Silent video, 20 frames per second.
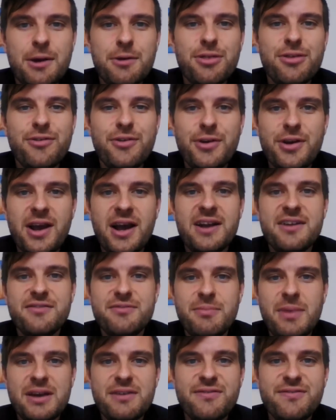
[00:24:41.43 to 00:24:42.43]
go through kind
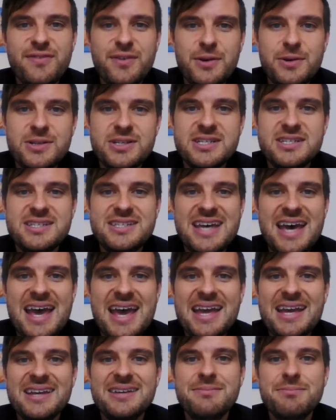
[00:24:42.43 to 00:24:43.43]
of my food
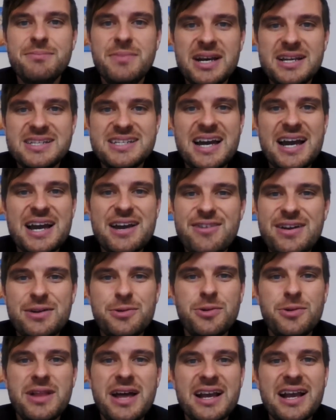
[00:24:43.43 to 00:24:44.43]
day and my diary
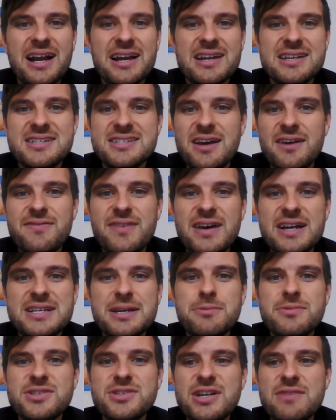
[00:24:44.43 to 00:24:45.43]
and all that kind of stuff. I
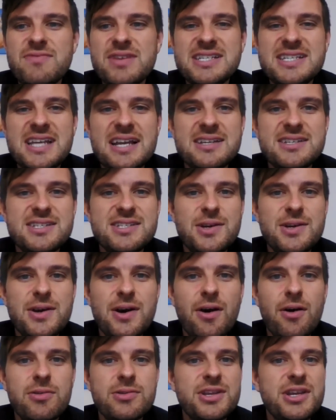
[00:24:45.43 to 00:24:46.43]
don't generally tend to do
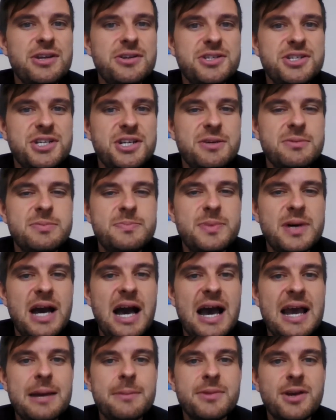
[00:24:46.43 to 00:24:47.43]
it on YouTube, but
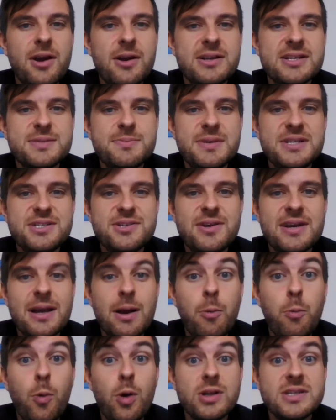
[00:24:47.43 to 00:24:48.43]
I am going to be doing
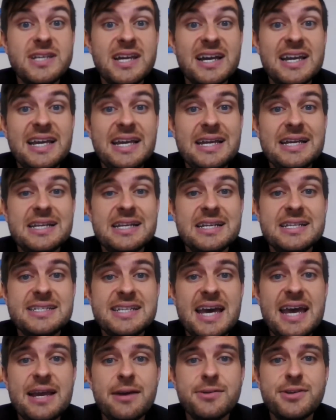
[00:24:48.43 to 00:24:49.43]
a what I eat in a
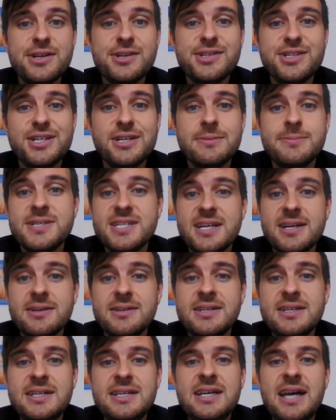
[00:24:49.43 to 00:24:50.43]
day on YouTube
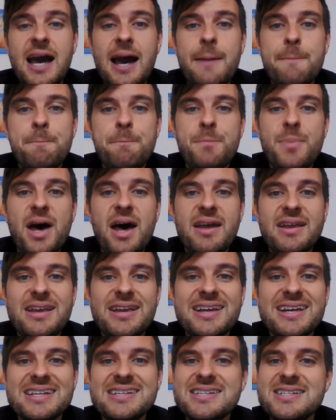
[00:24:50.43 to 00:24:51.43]
soon. But
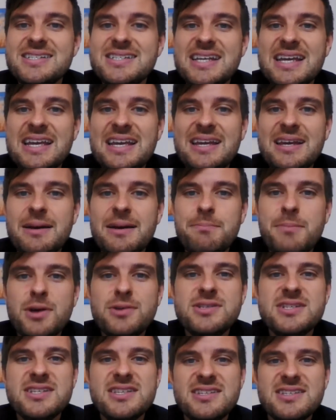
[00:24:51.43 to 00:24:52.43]
you can see
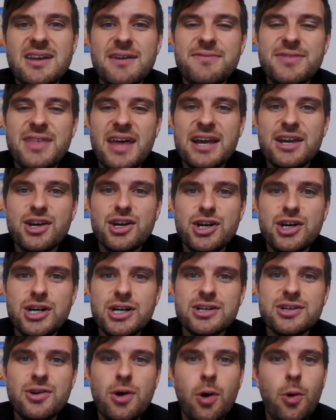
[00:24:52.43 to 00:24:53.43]
most of the stuff that I
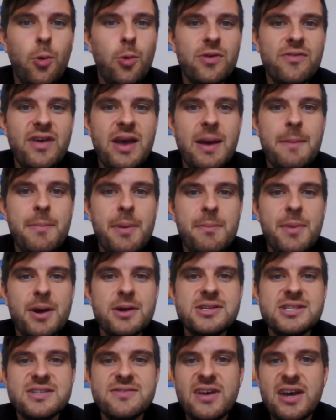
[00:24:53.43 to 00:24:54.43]
cook, not all of it, but
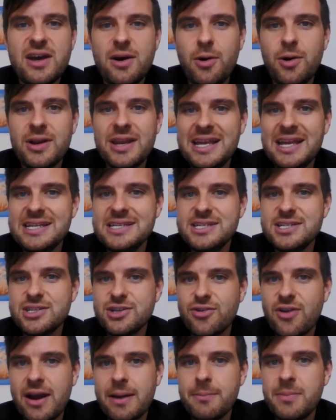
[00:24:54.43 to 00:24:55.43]
most of it on
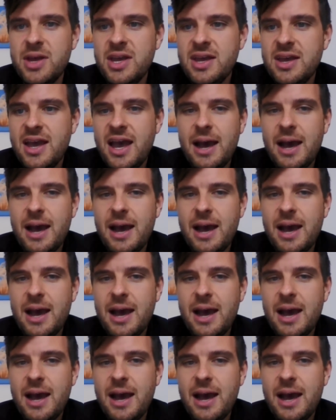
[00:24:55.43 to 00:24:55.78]
Instagram.